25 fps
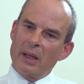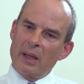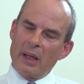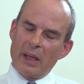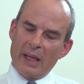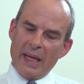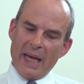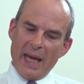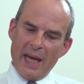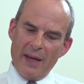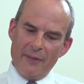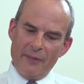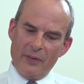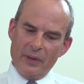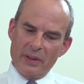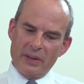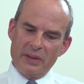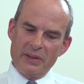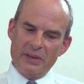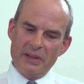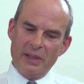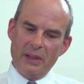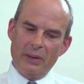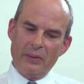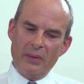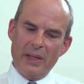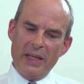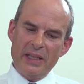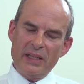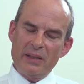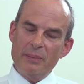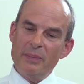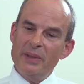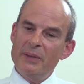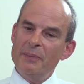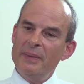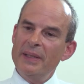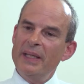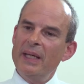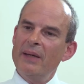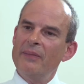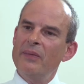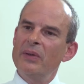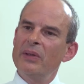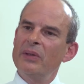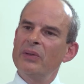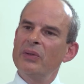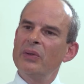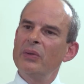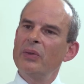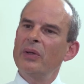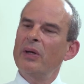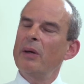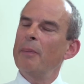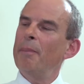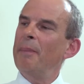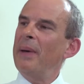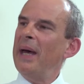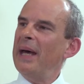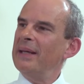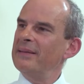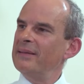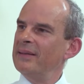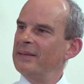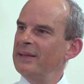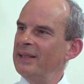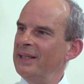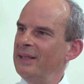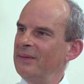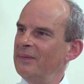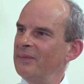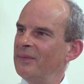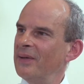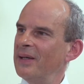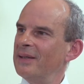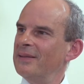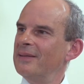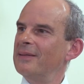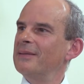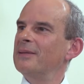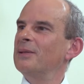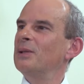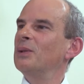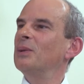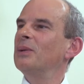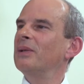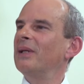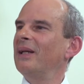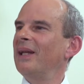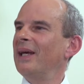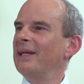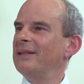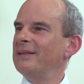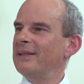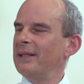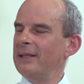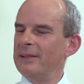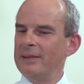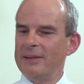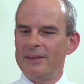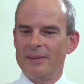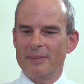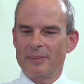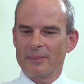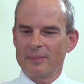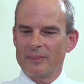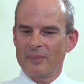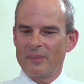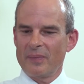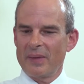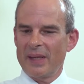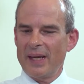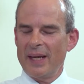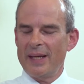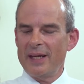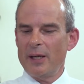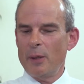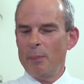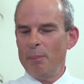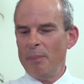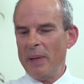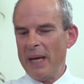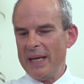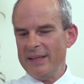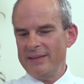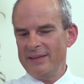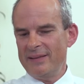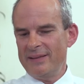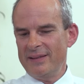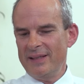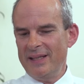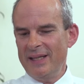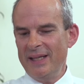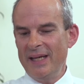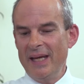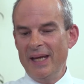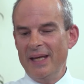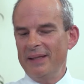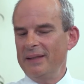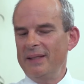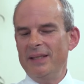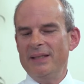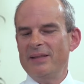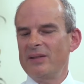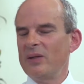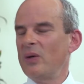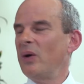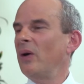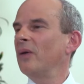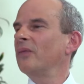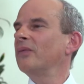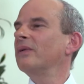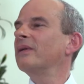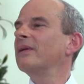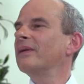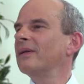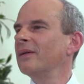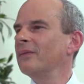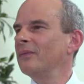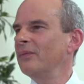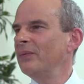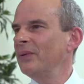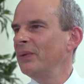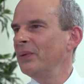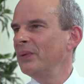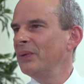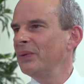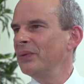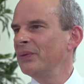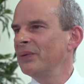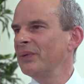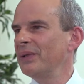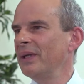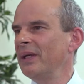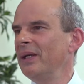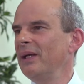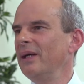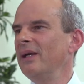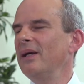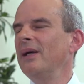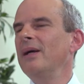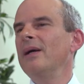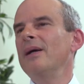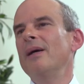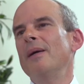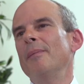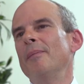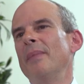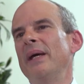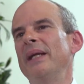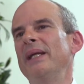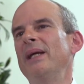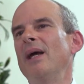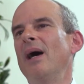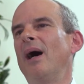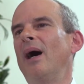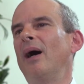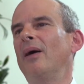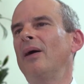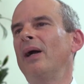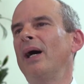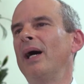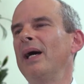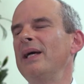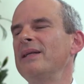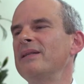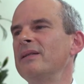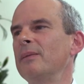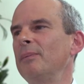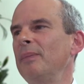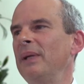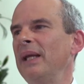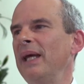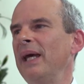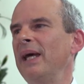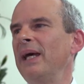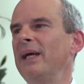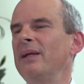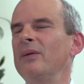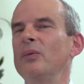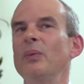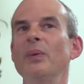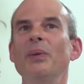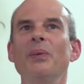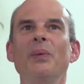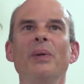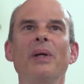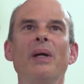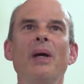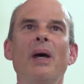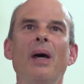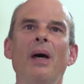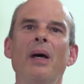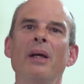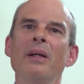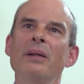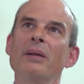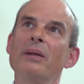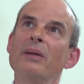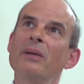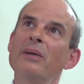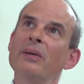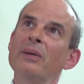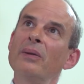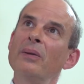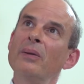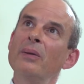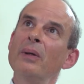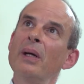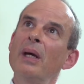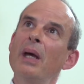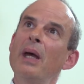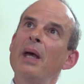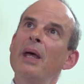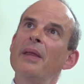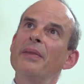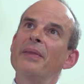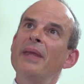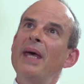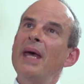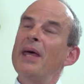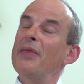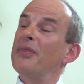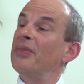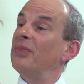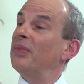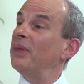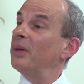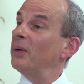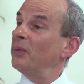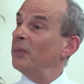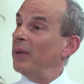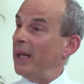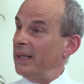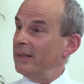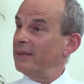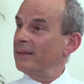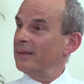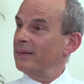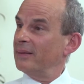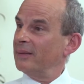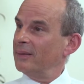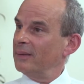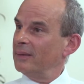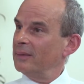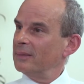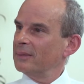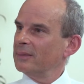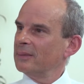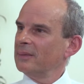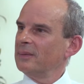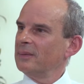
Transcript: Careful consideration must be given to capacity versus utilization. Okay, capacity, these are often confused. Many RIs are planned with regard to their theoretical